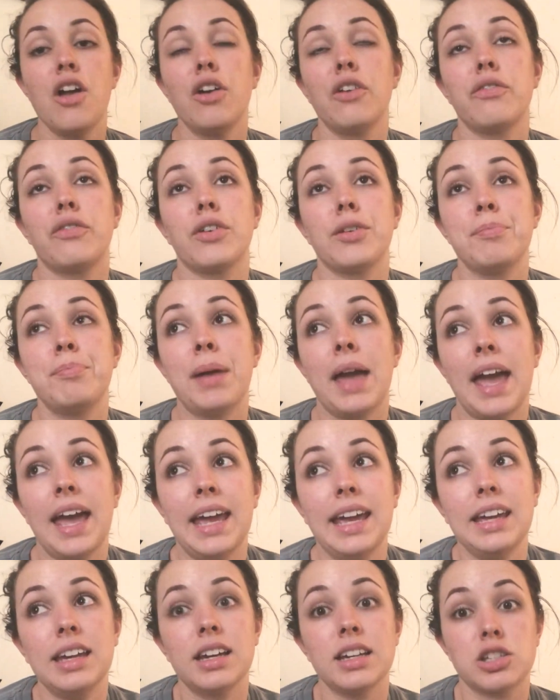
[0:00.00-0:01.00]
For
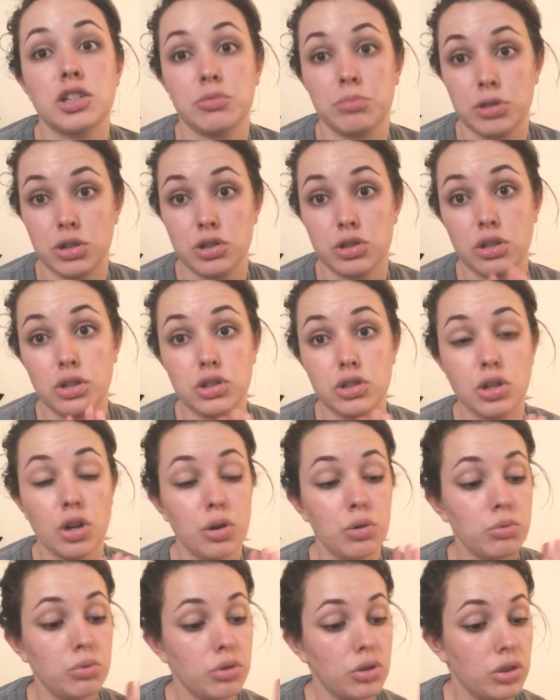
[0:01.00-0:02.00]
paying customers,
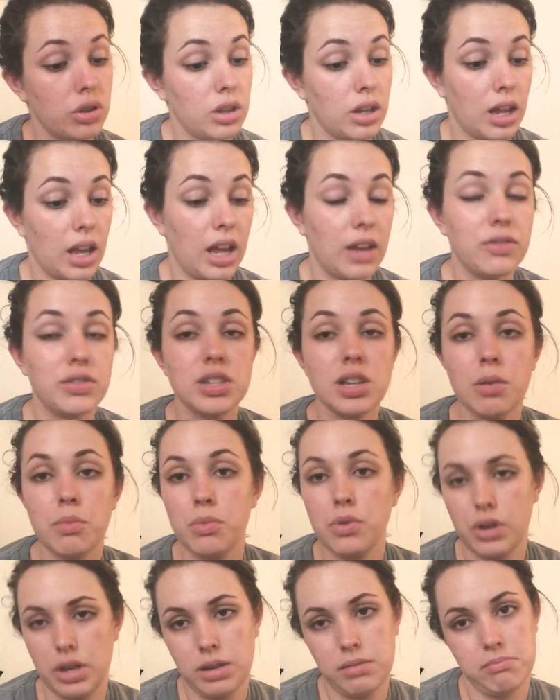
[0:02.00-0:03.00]
so if
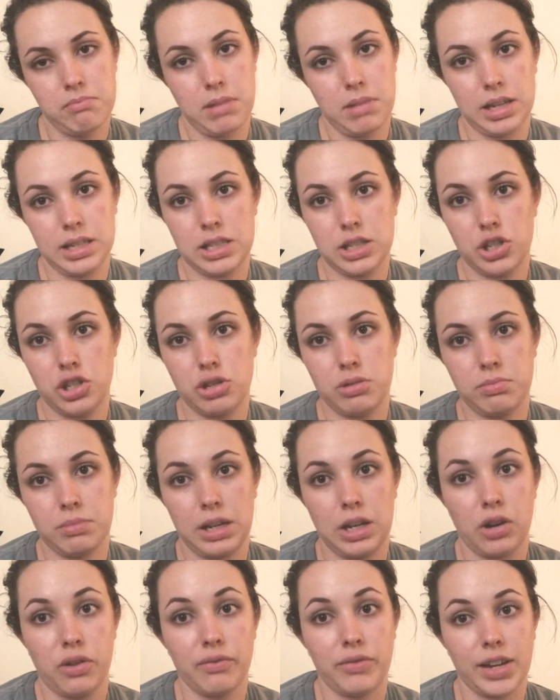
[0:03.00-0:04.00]
someone messaged
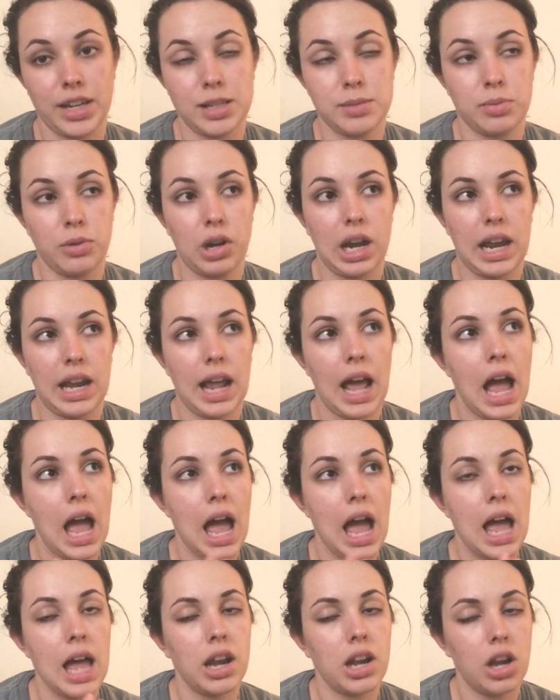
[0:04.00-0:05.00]
me on Facebook and
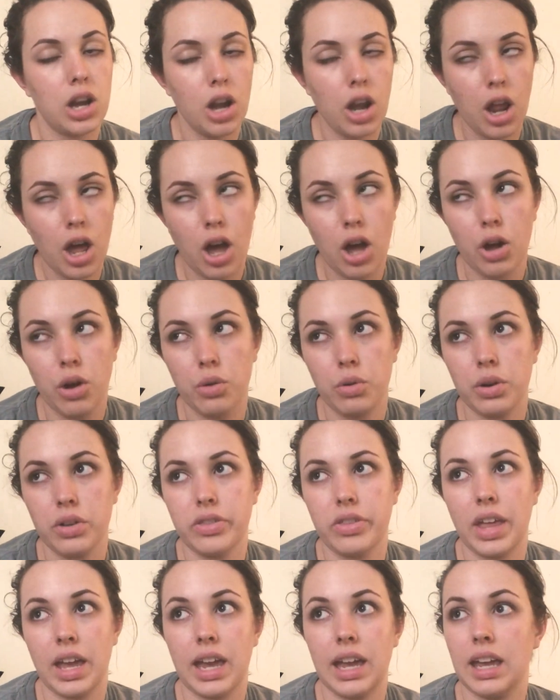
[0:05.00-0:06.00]
I know
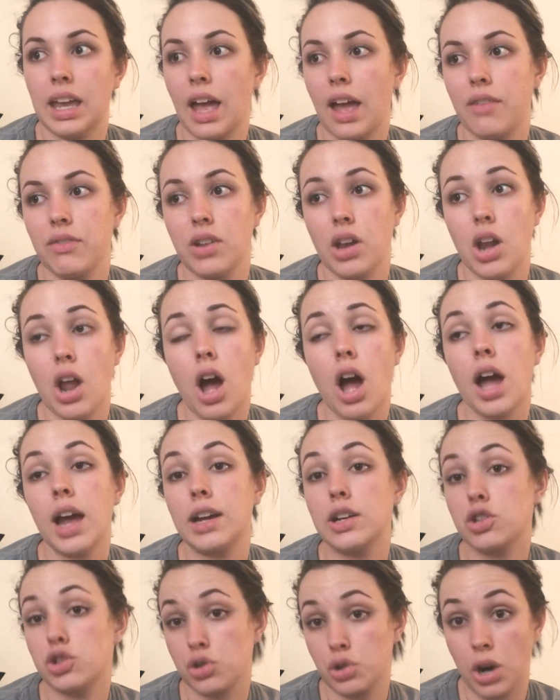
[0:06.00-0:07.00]
they have
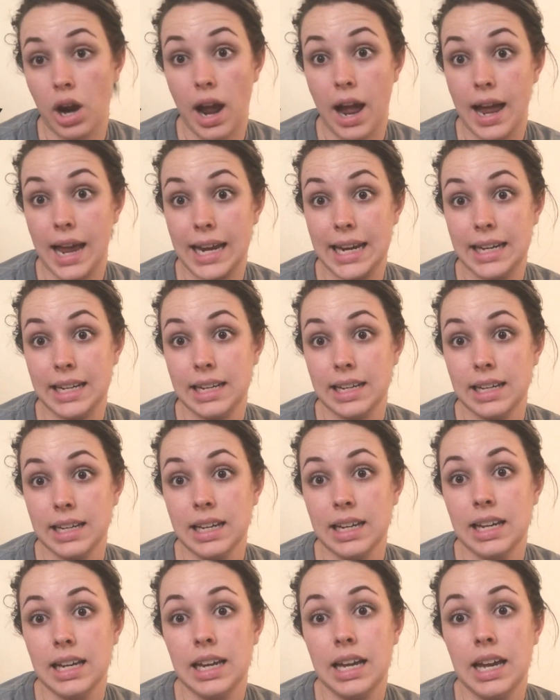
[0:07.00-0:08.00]
not tried
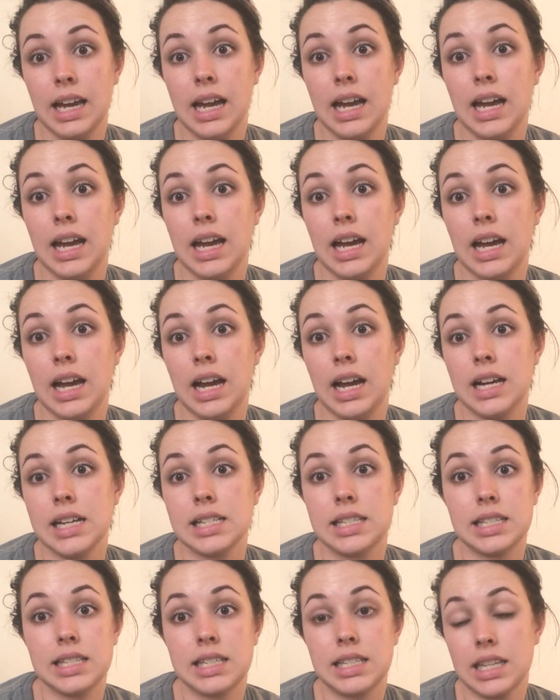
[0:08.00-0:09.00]

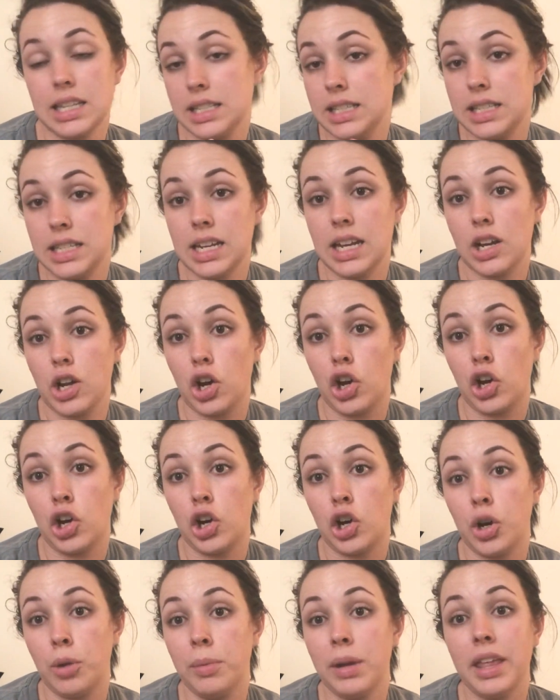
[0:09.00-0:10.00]
Scentsy at
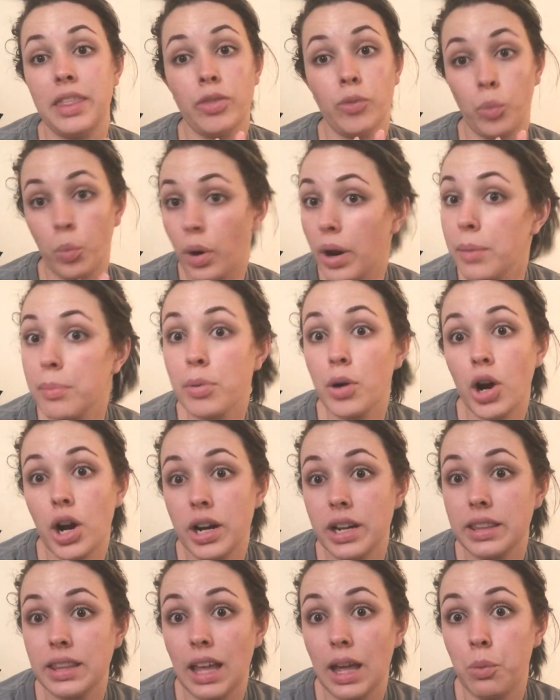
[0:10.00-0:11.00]
all, and the one
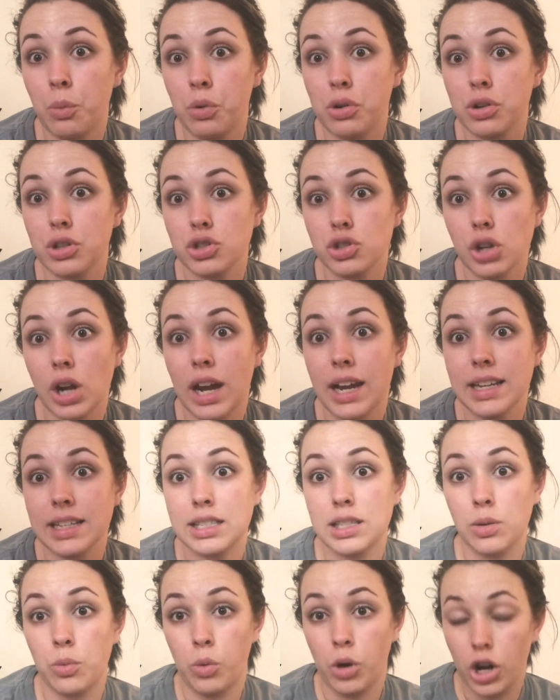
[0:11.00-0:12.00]
product they want to try is
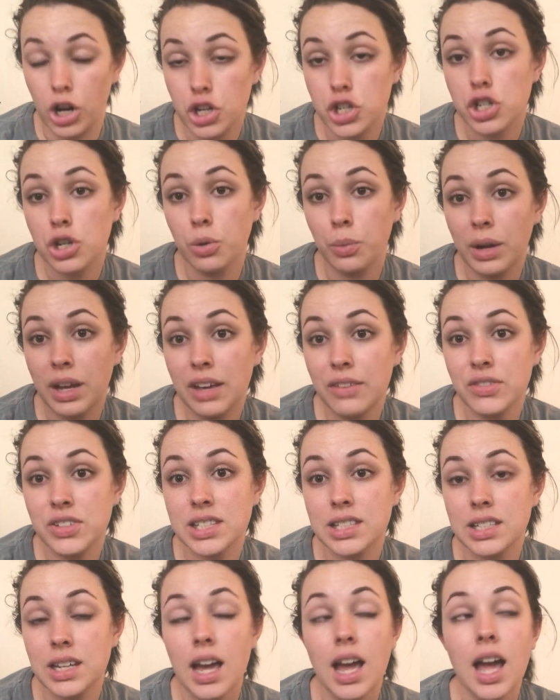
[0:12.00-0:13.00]
the washer whiffs,